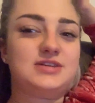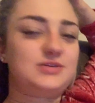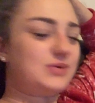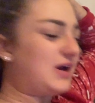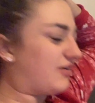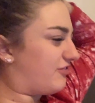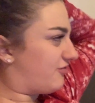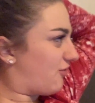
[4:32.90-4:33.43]
Did we
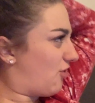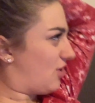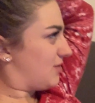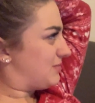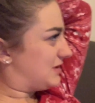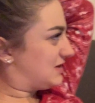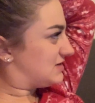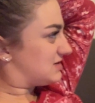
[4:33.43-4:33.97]
have forty
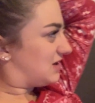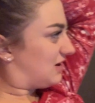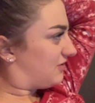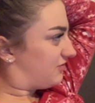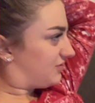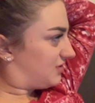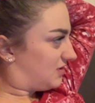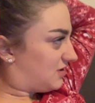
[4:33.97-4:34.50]
minutes
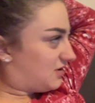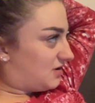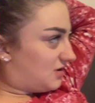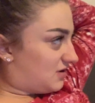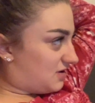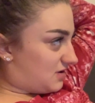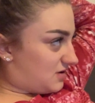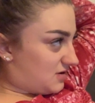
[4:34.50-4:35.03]
left?
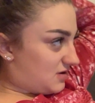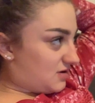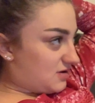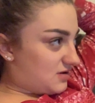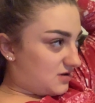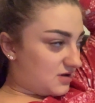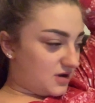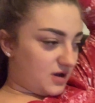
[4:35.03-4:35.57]
Thirty.
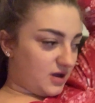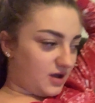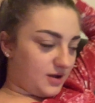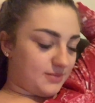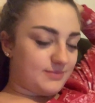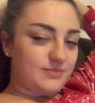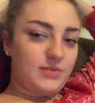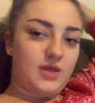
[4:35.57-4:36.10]

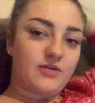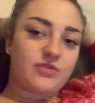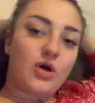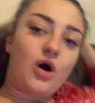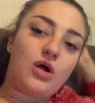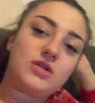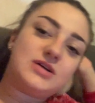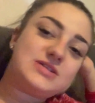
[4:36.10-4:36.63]
Um, of the
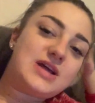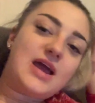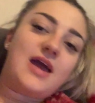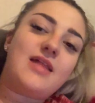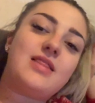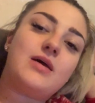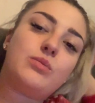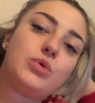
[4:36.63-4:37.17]
holiday,
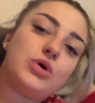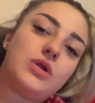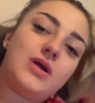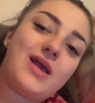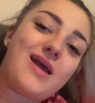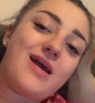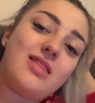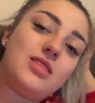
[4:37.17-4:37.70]
and then we're gonna
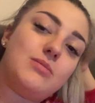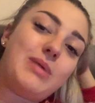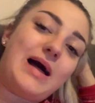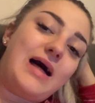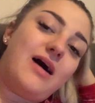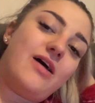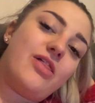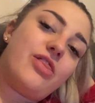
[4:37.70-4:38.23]
get in the
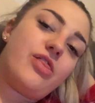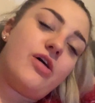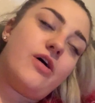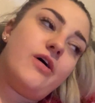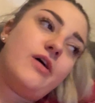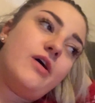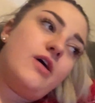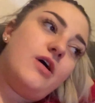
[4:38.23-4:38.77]
bath
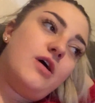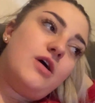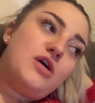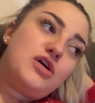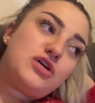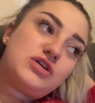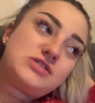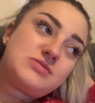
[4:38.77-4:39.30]

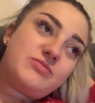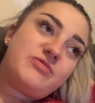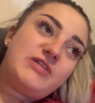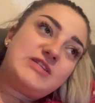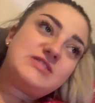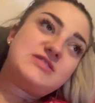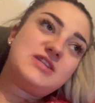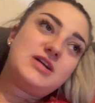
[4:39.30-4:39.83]
because I'm
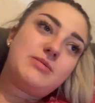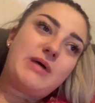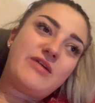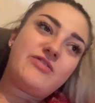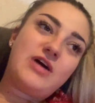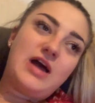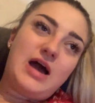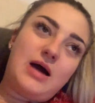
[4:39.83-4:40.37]
fancying a
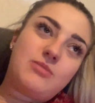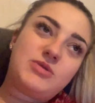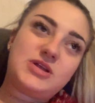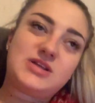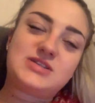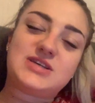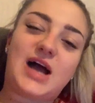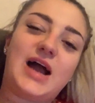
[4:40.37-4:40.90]
bath. I'm
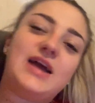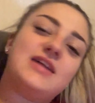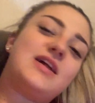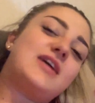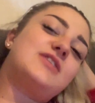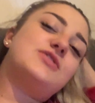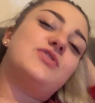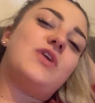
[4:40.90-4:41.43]
really tired.
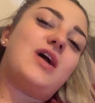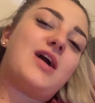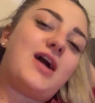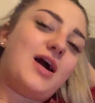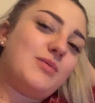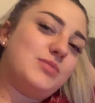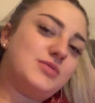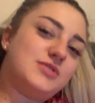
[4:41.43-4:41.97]
Like I just feel like I
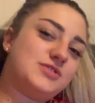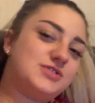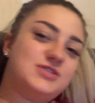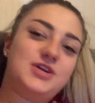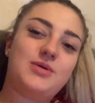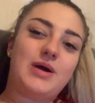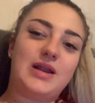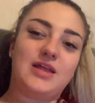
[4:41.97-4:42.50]
can't bother to
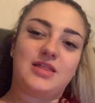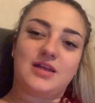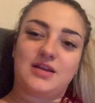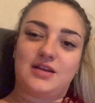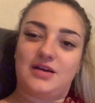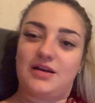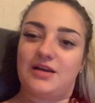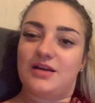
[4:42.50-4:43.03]
do
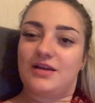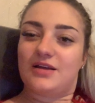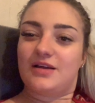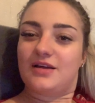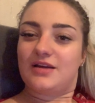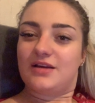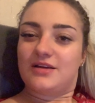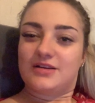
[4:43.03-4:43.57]
anything.
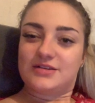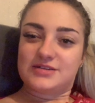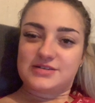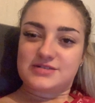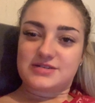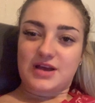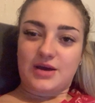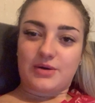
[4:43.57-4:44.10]

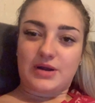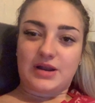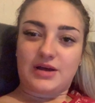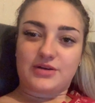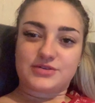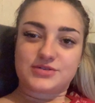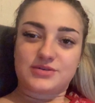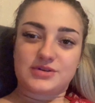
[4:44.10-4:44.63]
So, and I
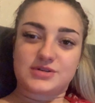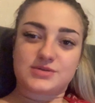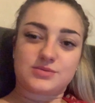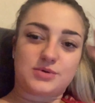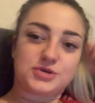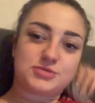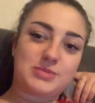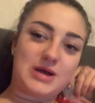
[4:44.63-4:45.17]
also need to
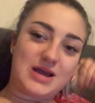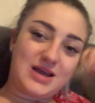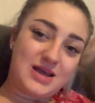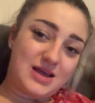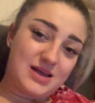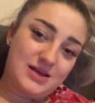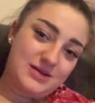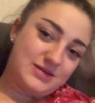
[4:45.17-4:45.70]
wash my
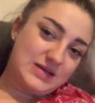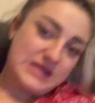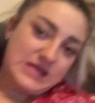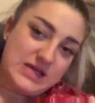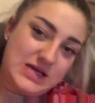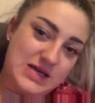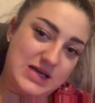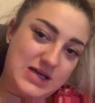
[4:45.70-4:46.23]
hair.
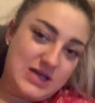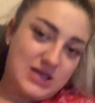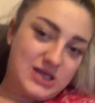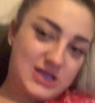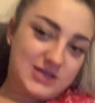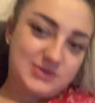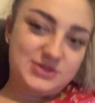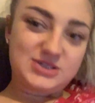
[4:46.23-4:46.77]

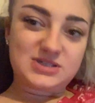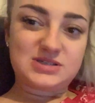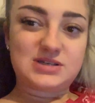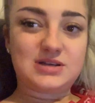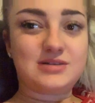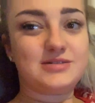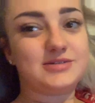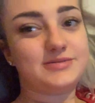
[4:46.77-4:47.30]
Yes, you
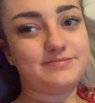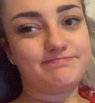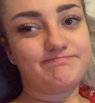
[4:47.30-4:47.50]
do